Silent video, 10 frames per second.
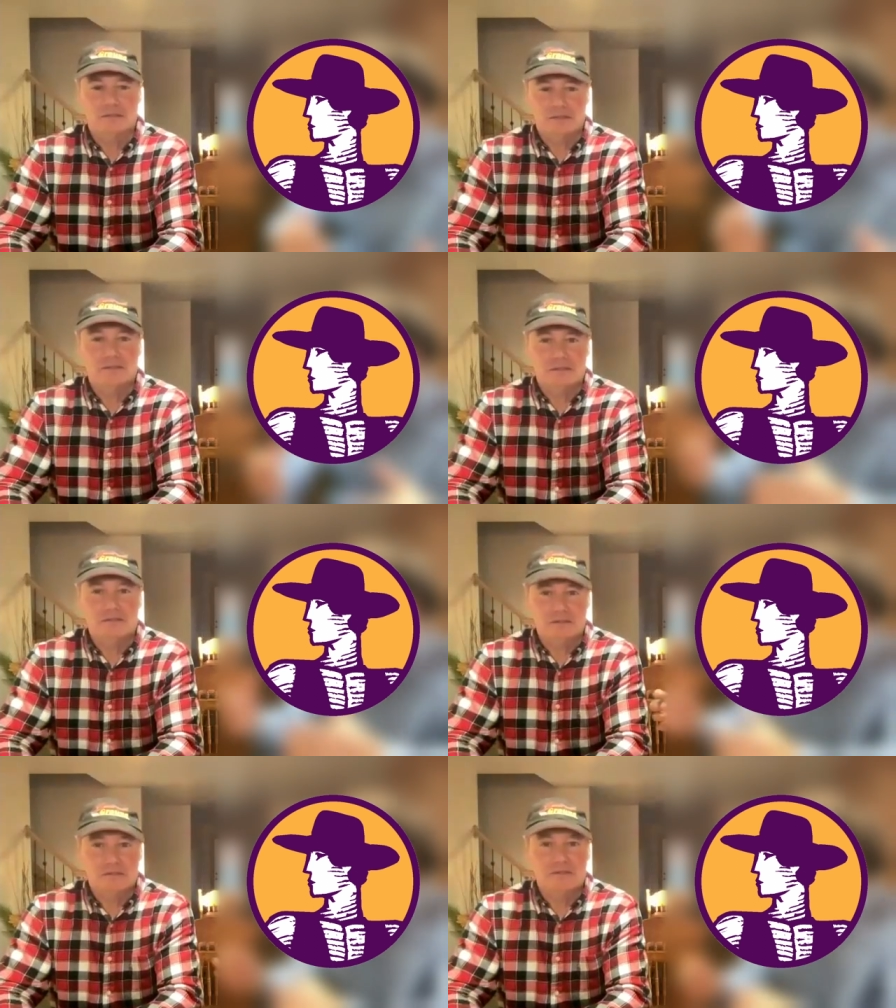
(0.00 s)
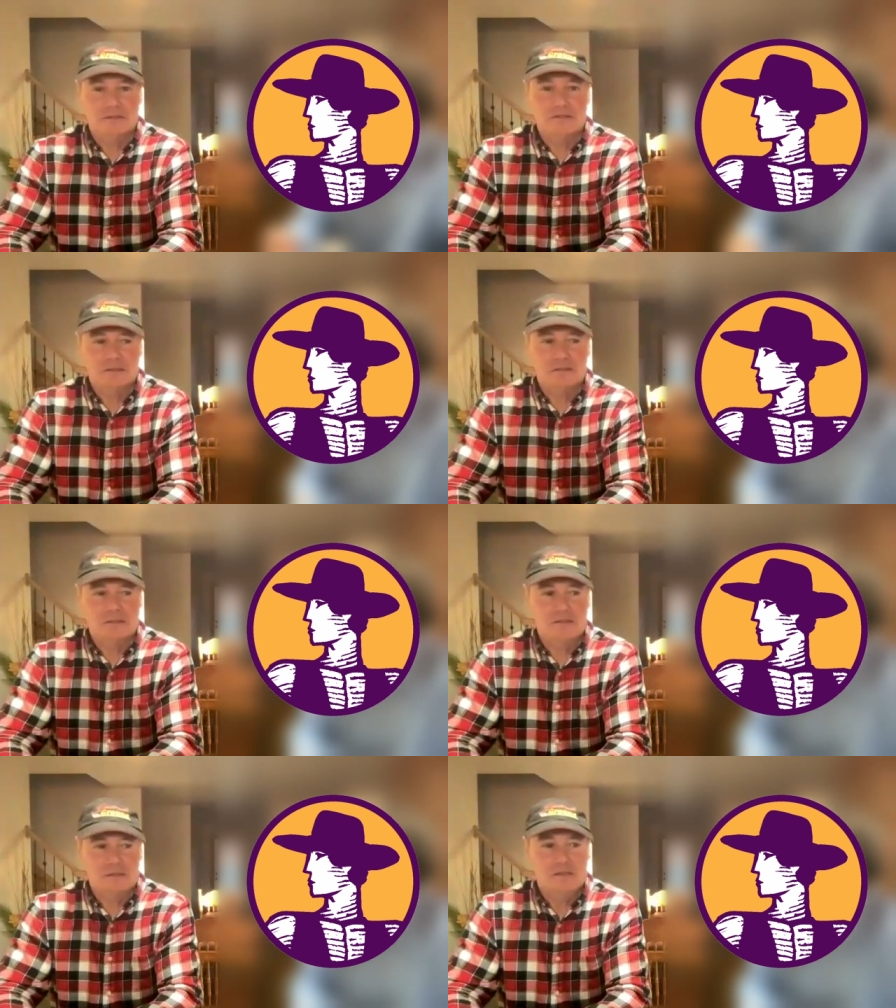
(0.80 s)
who may have been open to making
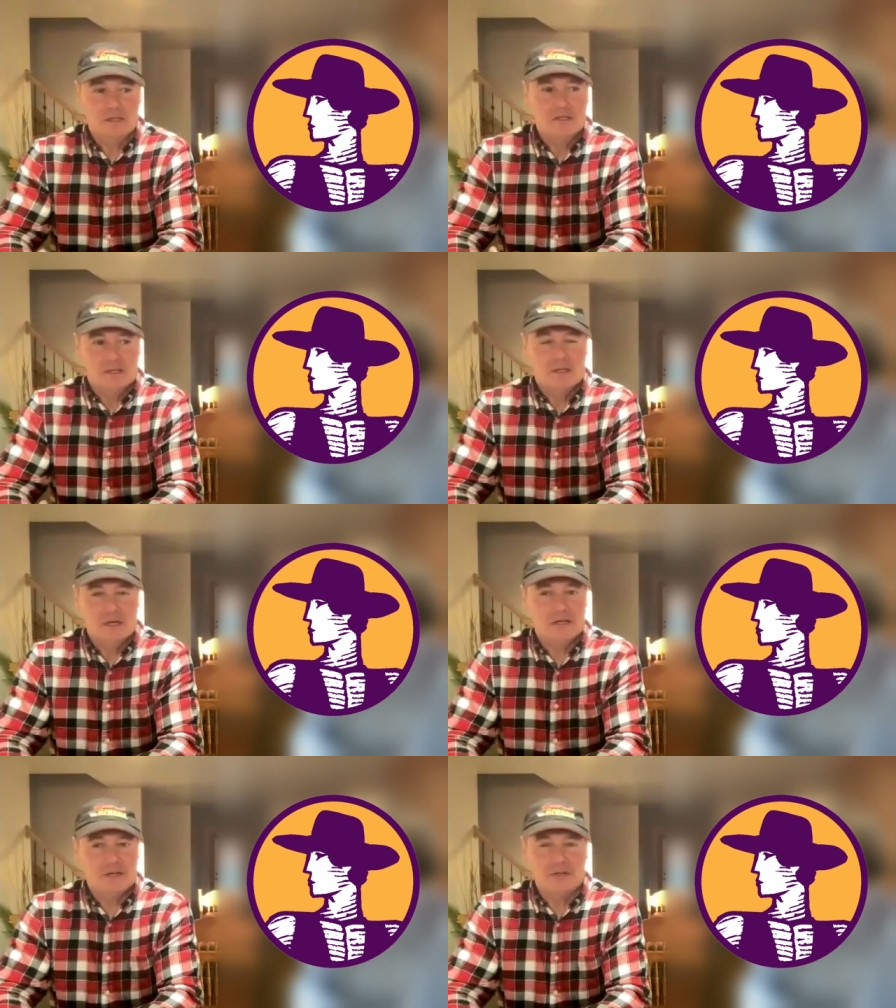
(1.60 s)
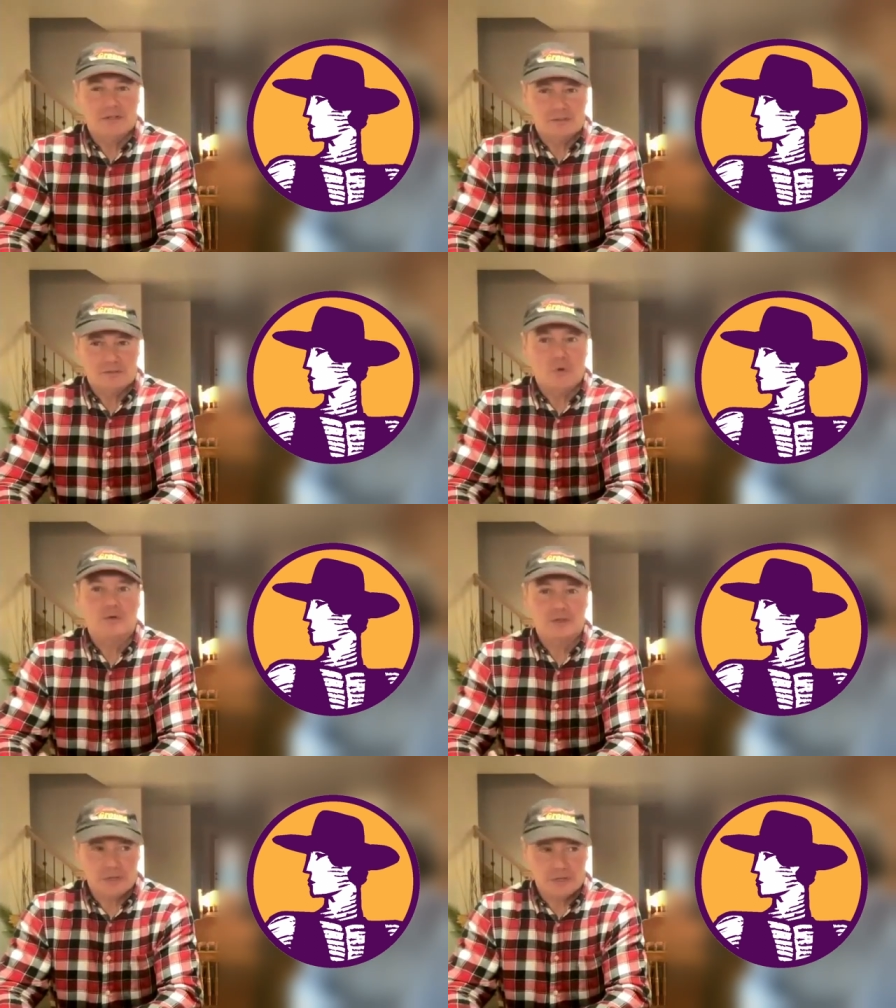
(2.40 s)
that transition. I agree.
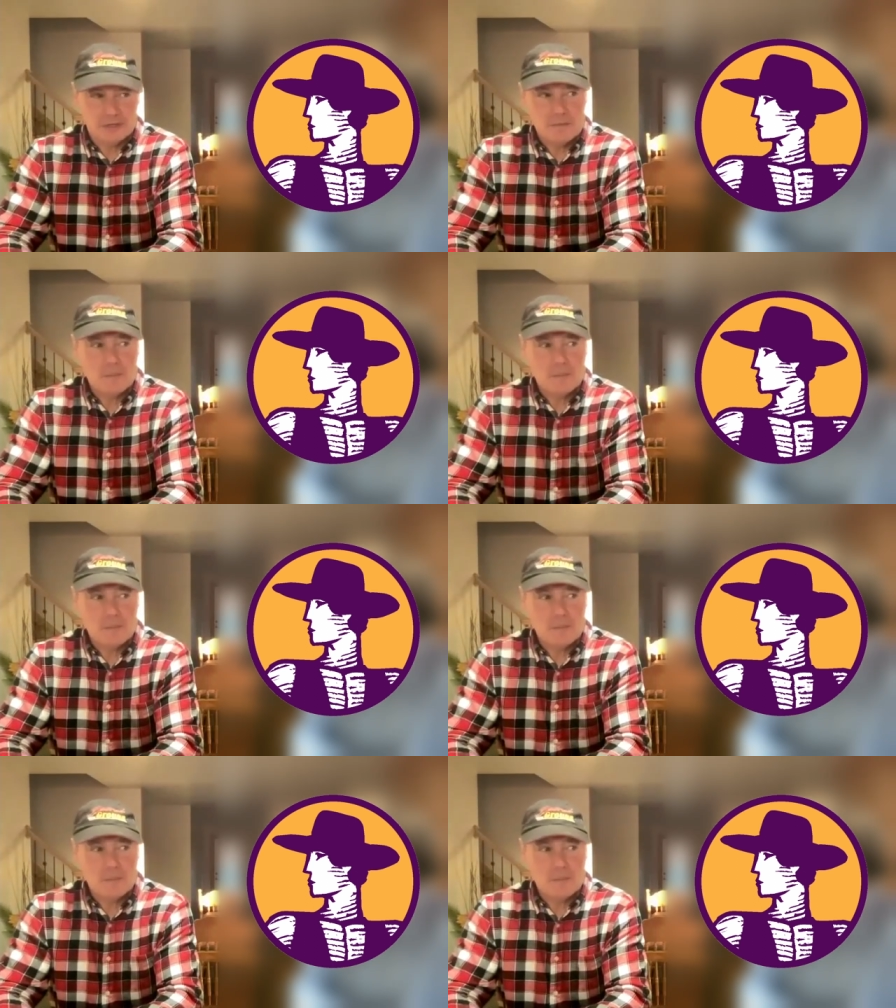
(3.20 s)
Totally agree.